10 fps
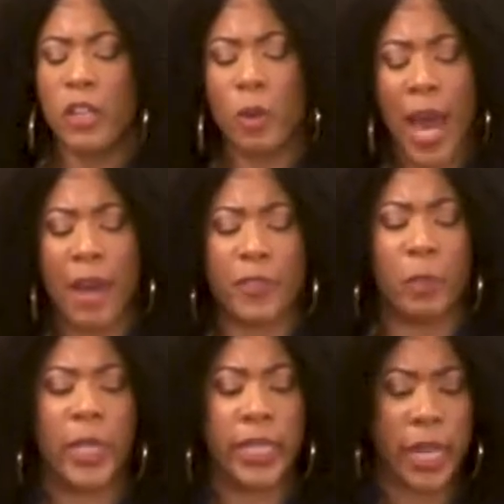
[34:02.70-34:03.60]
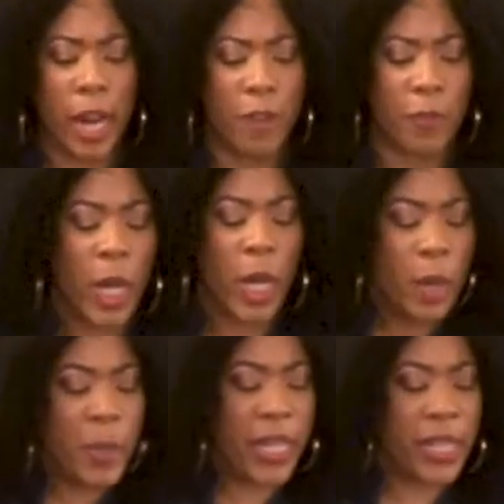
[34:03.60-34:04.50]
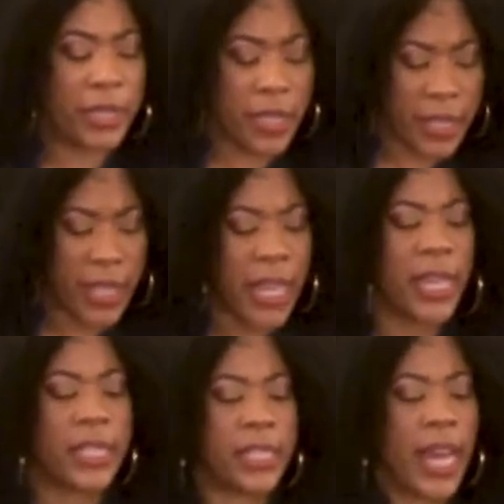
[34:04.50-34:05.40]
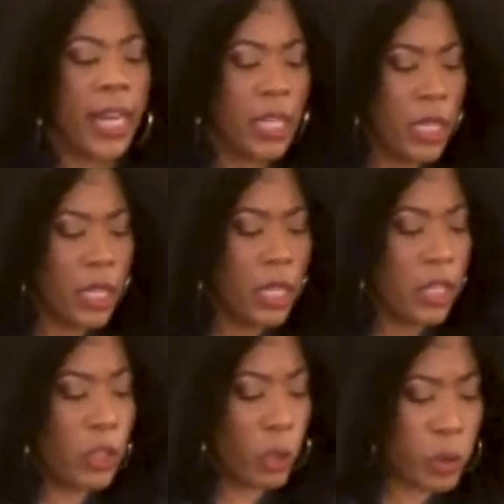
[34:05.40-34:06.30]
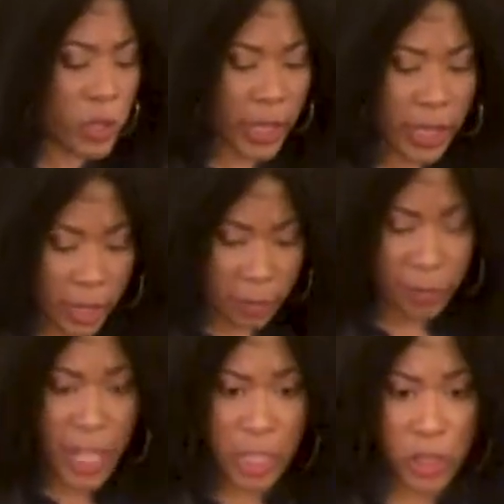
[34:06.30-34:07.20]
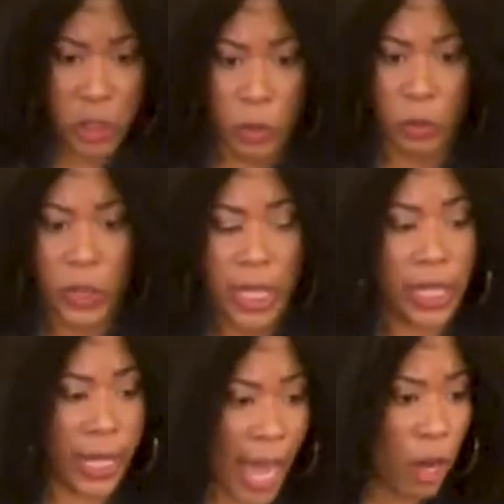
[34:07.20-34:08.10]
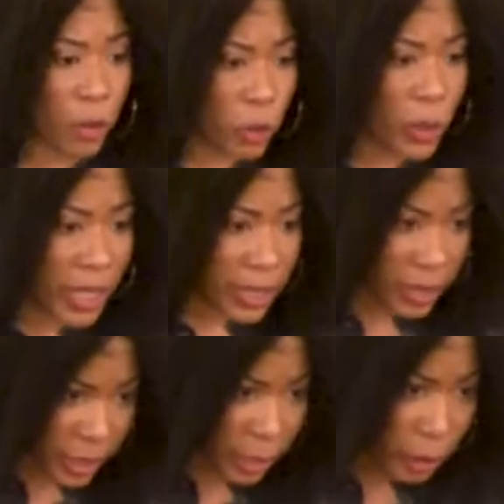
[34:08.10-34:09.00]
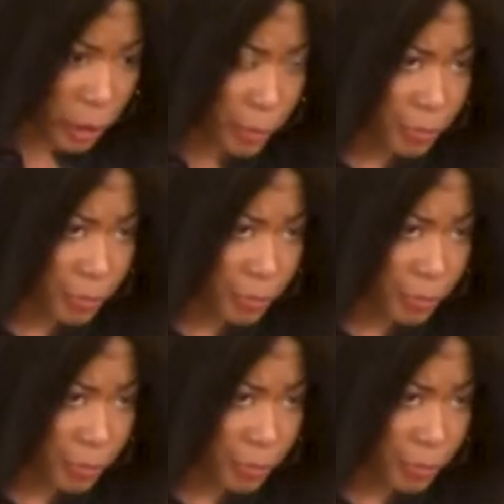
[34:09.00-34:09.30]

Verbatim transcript: you have to be careful because the things that used to convict you, now you consider.